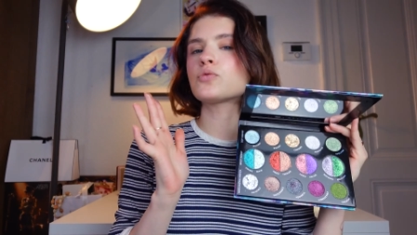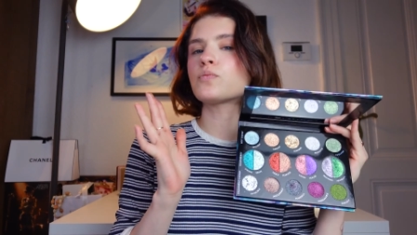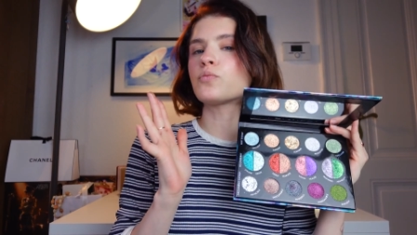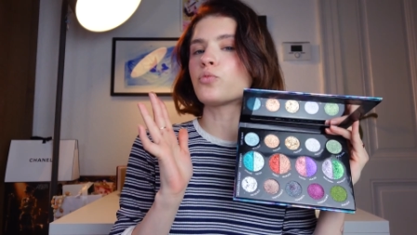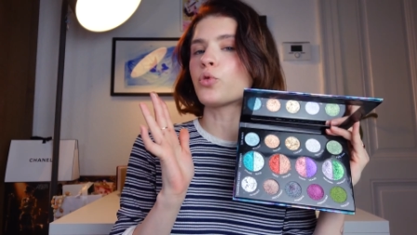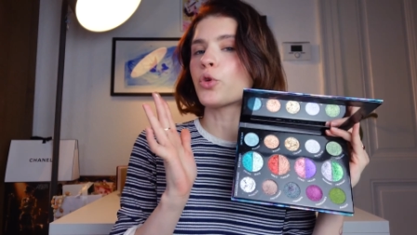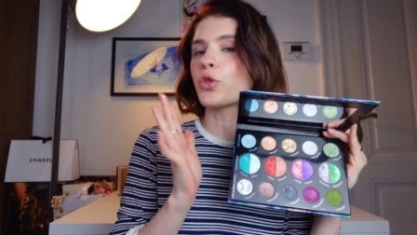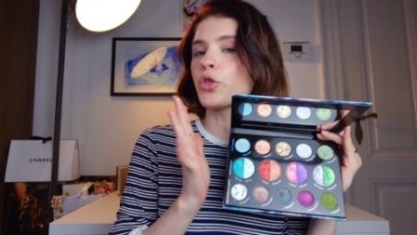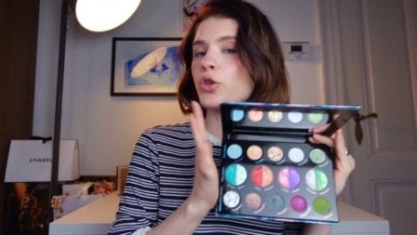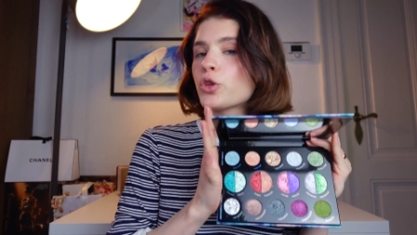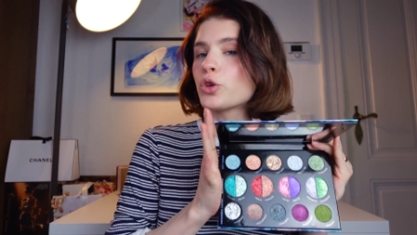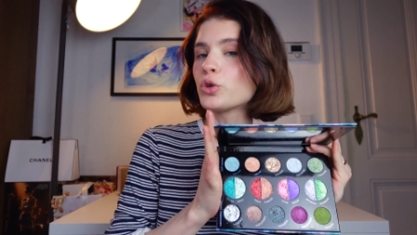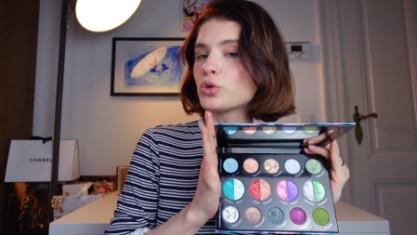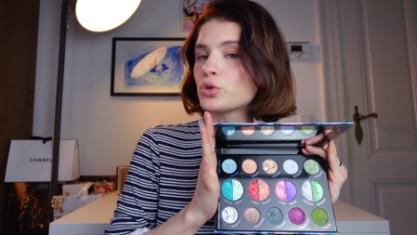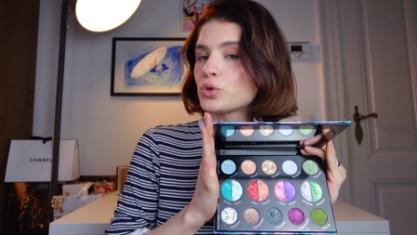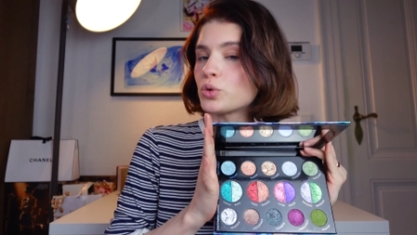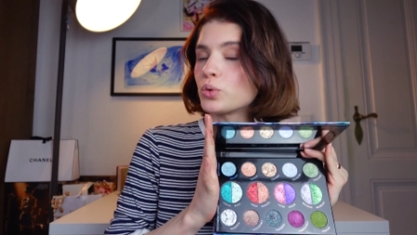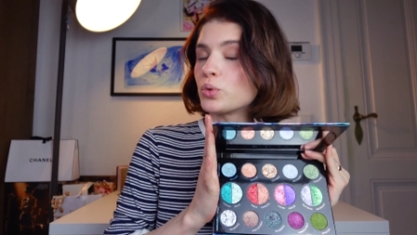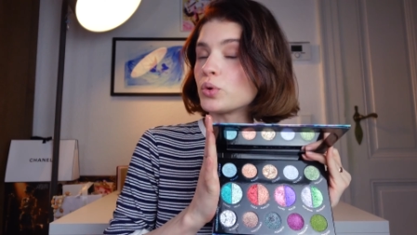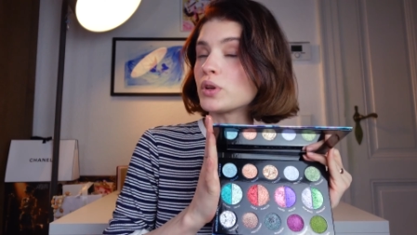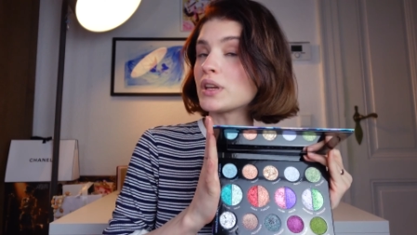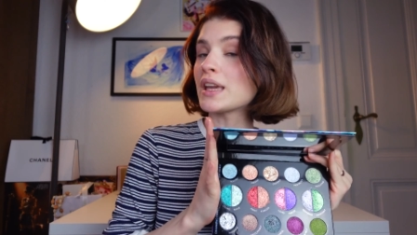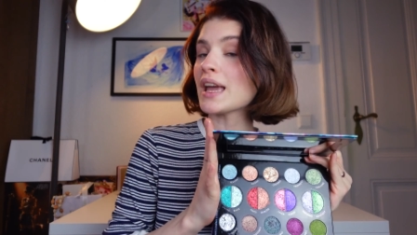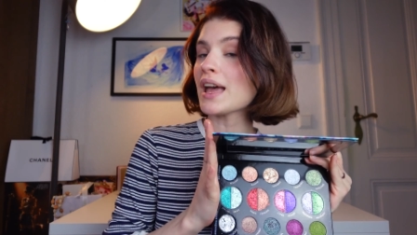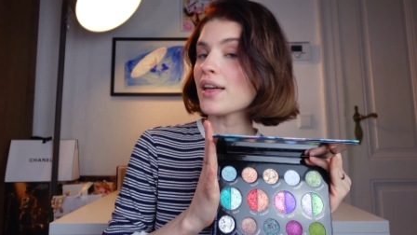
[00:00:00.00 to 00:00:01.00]
with you
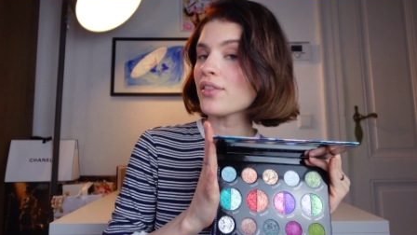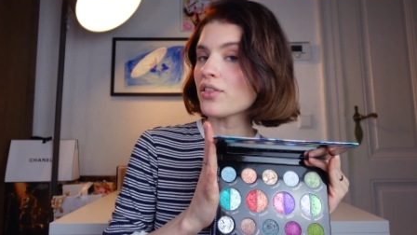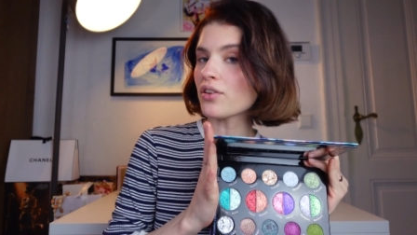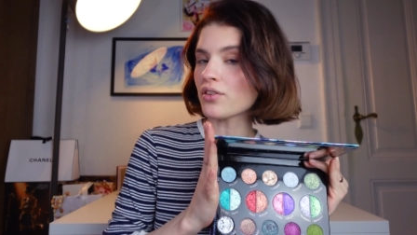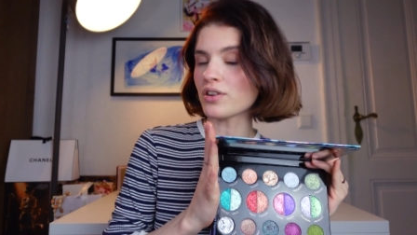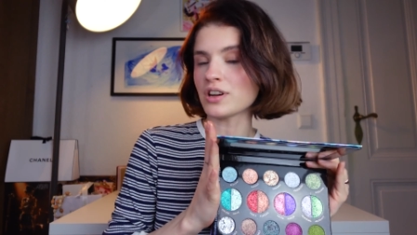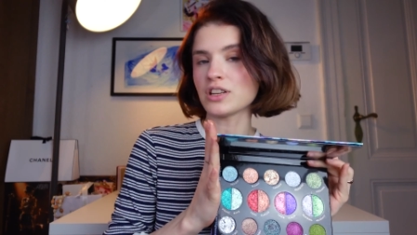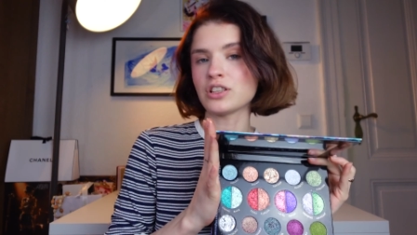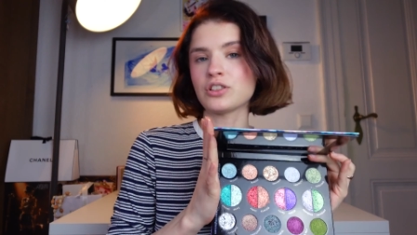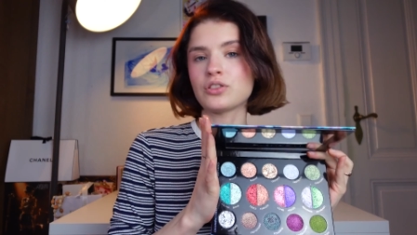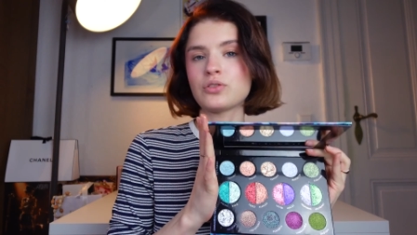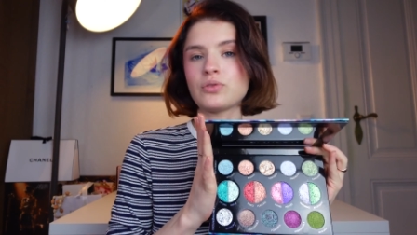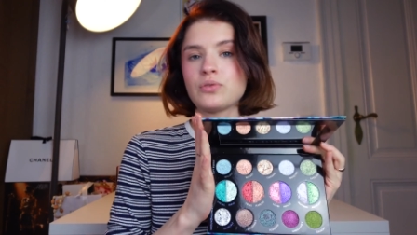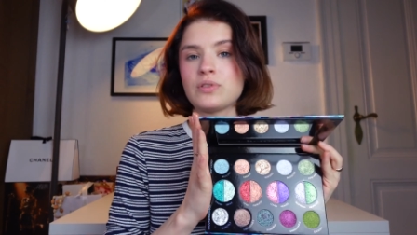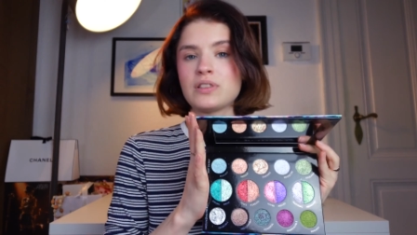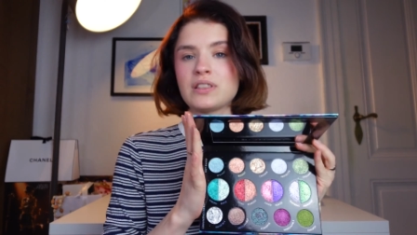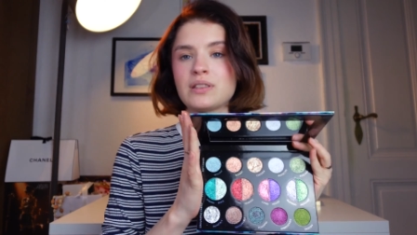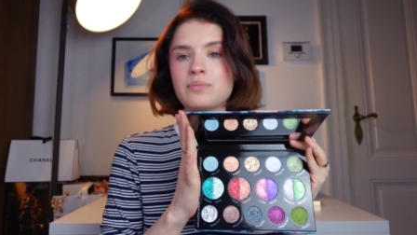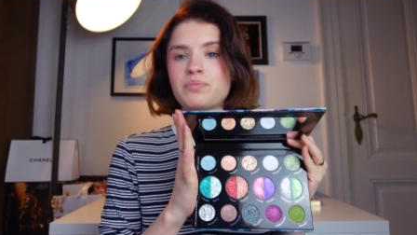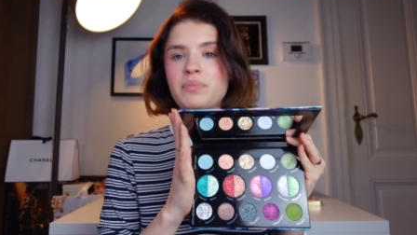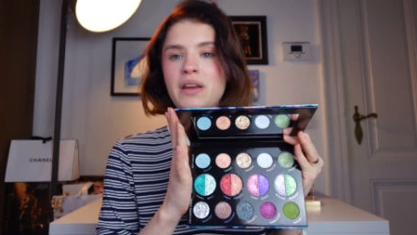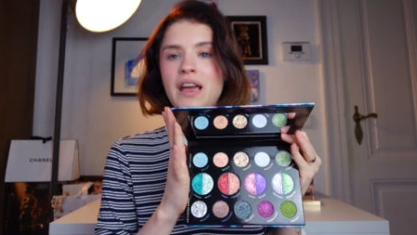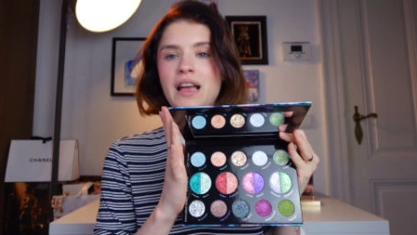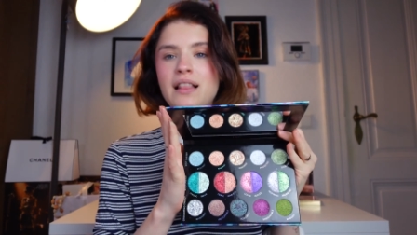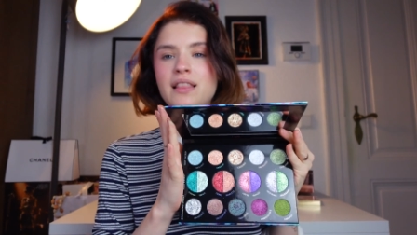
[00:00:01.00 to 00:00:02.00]
together into this
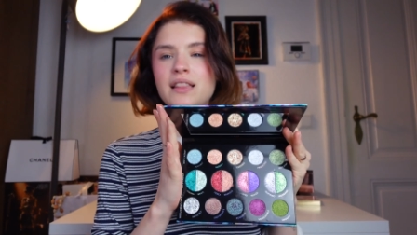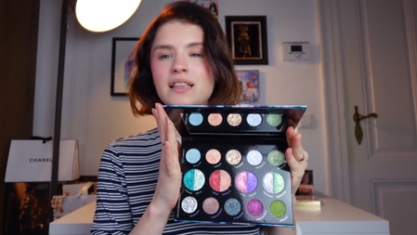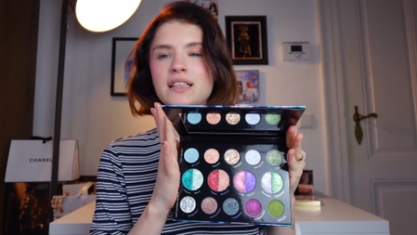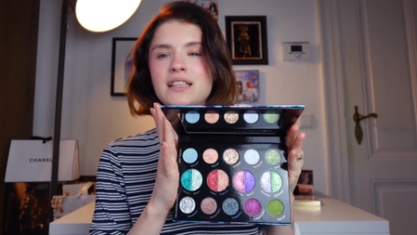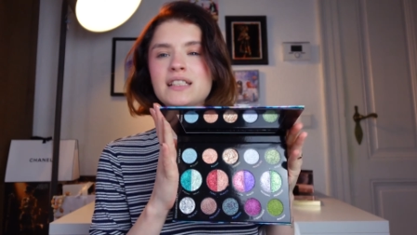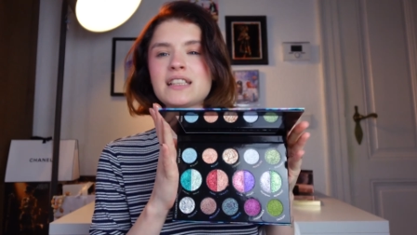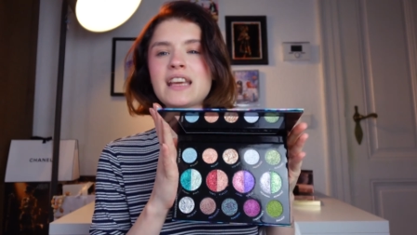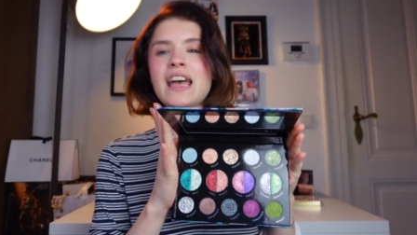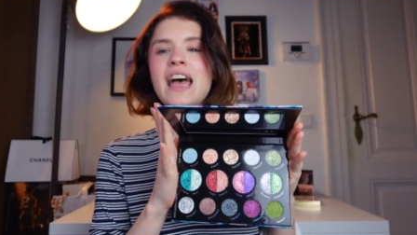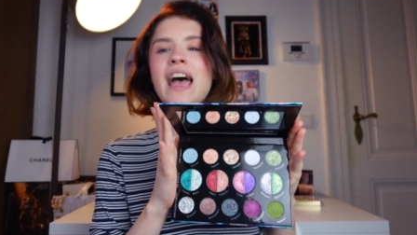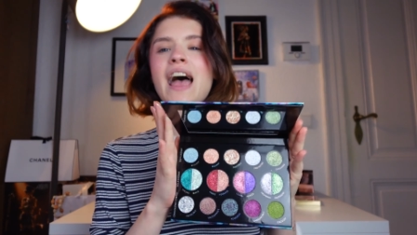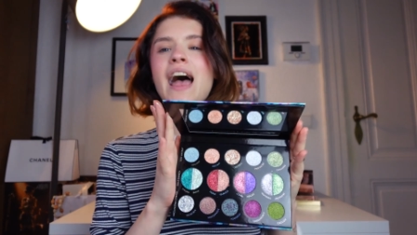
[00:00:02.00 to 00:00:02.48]
palette.